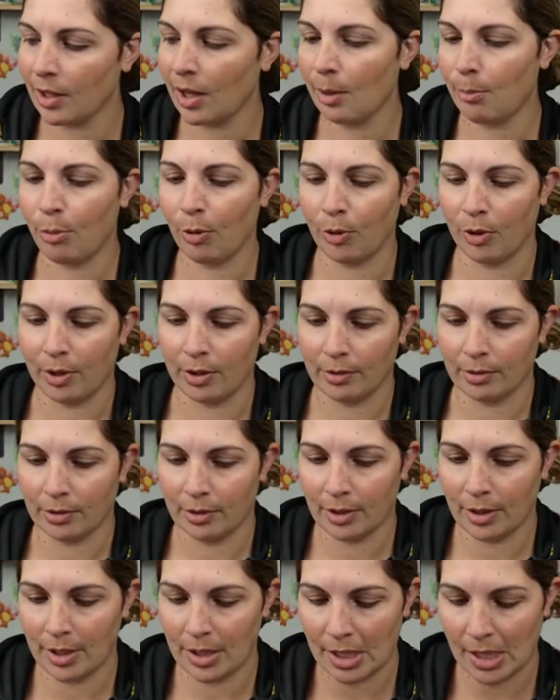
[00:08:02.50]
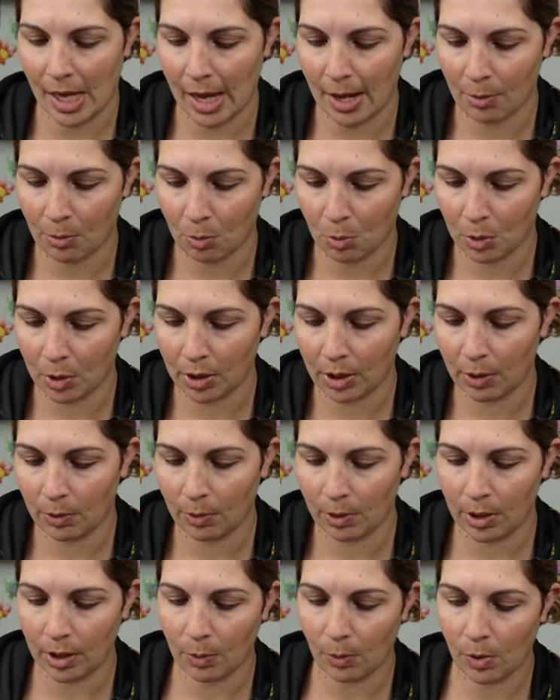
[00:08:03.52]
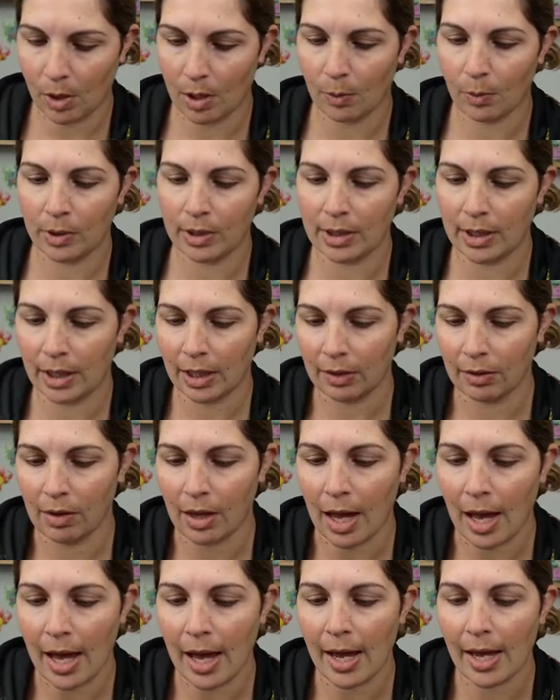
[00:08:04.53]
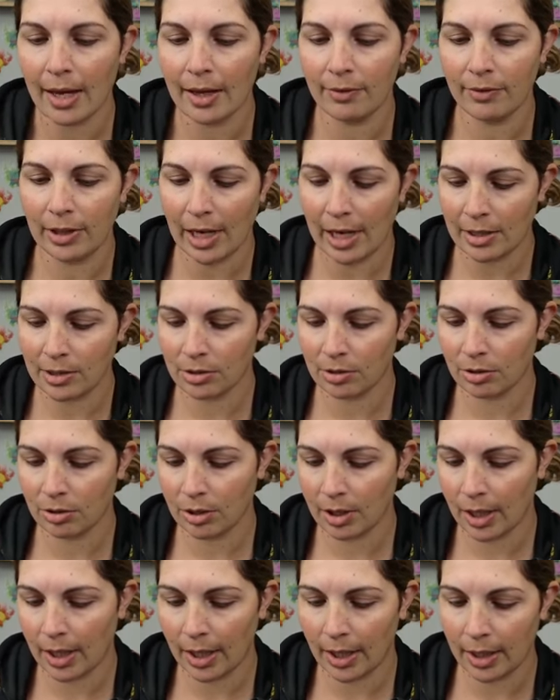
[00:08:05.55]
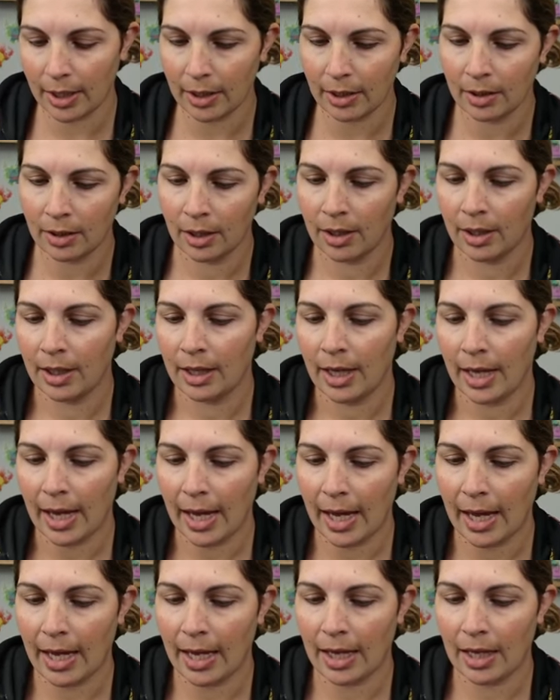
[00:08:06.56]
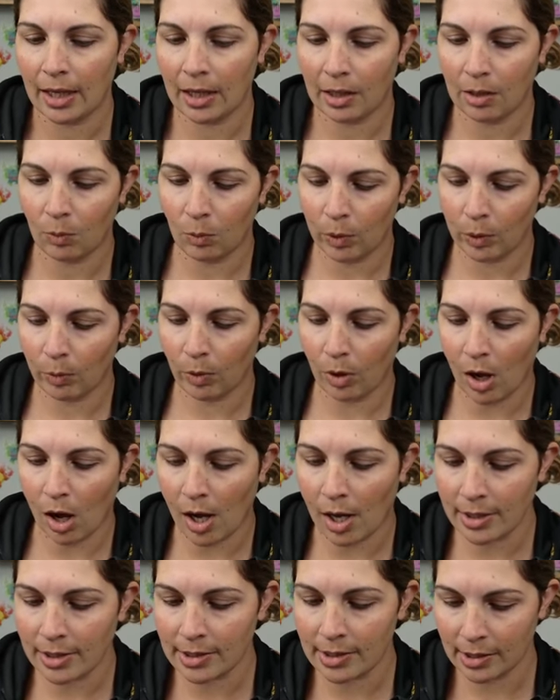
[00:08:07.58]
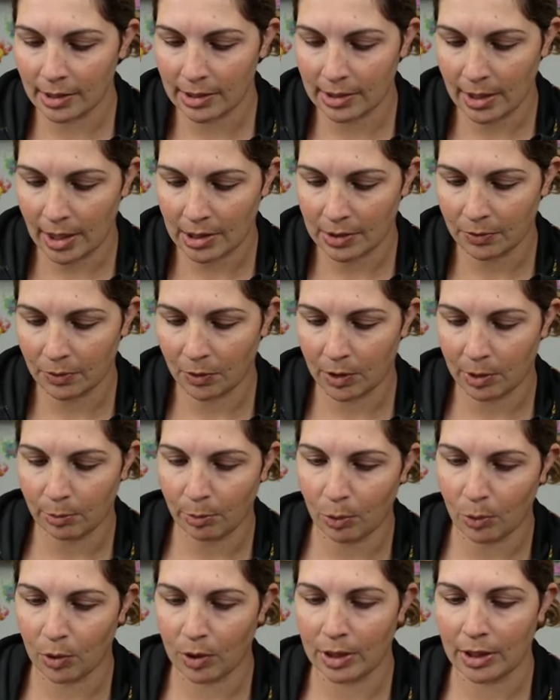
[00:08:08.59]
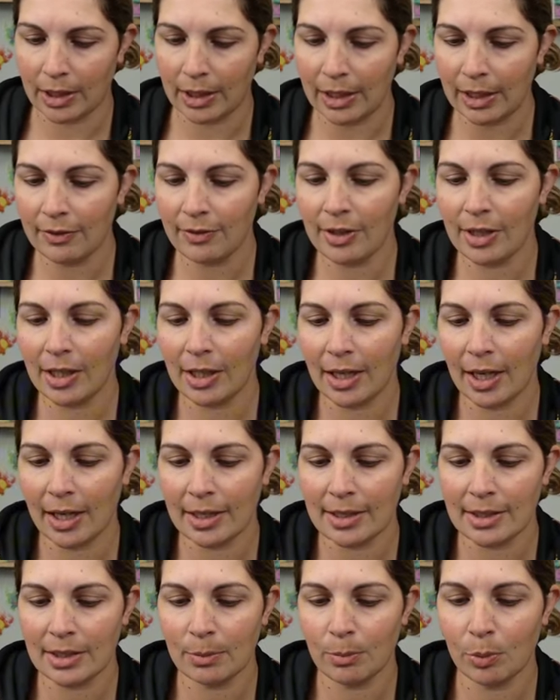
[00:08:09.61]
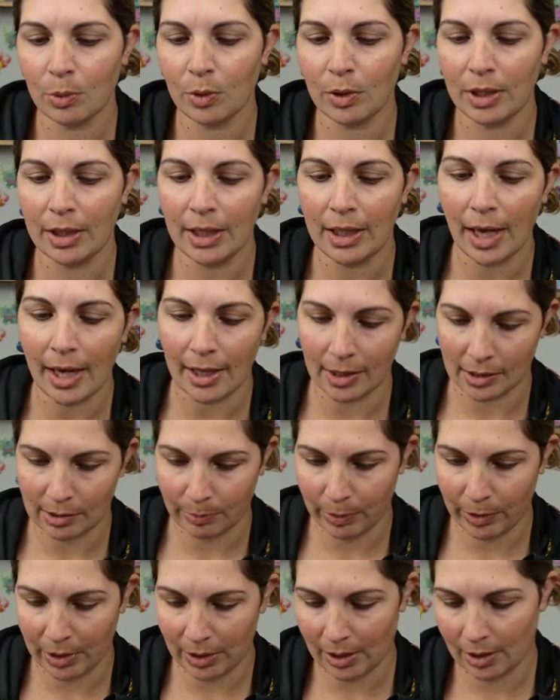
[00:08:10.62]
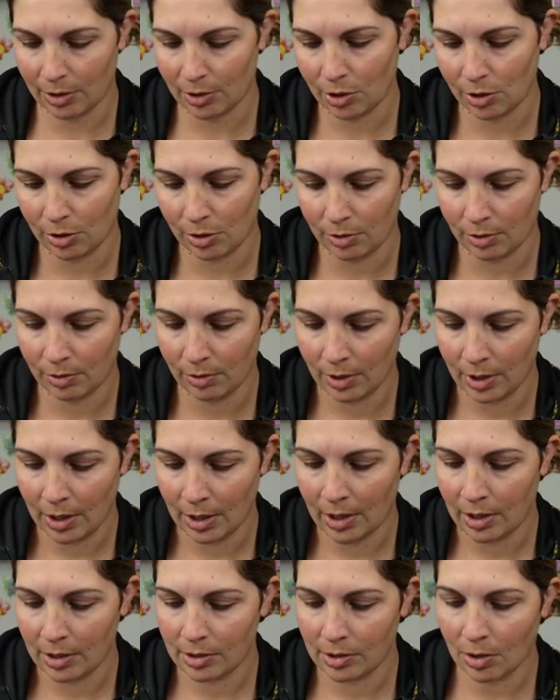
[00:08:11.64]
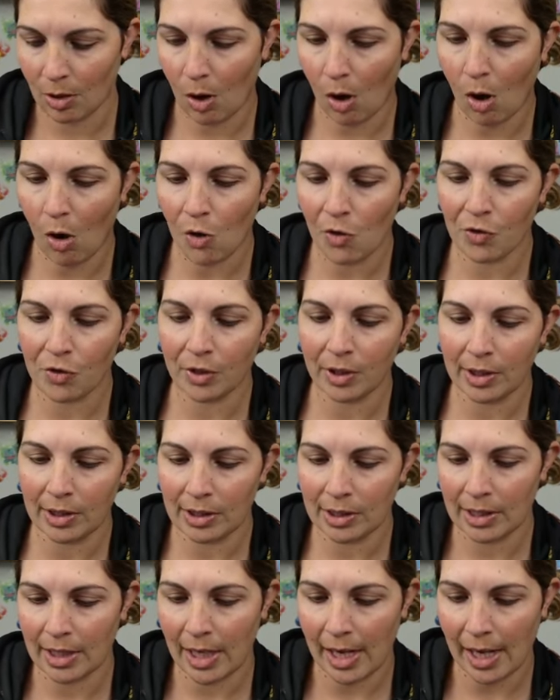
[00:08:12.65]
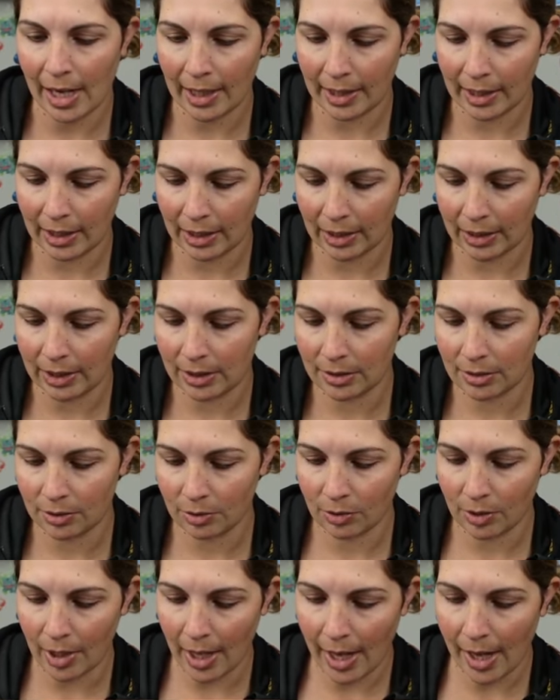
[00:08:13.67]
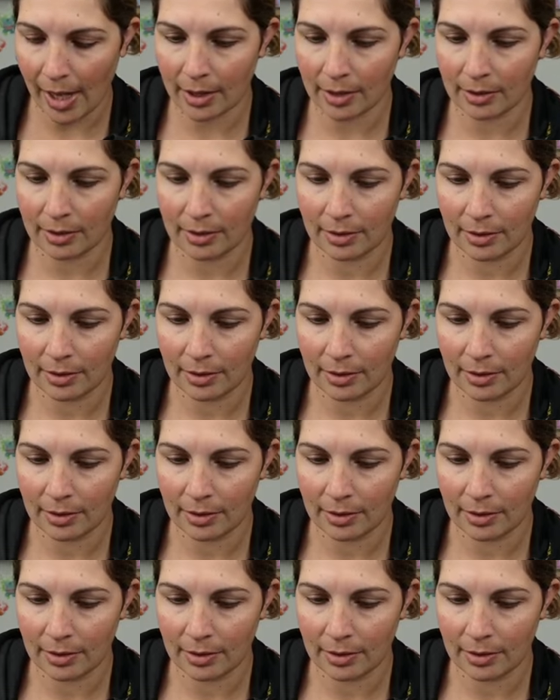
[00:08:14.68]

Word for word: I pull it, because I really, really want it. We did a live yesterday, and we were unsuccessful in pulling even a simple E X Pikachu. So hopefully today I can at least do that.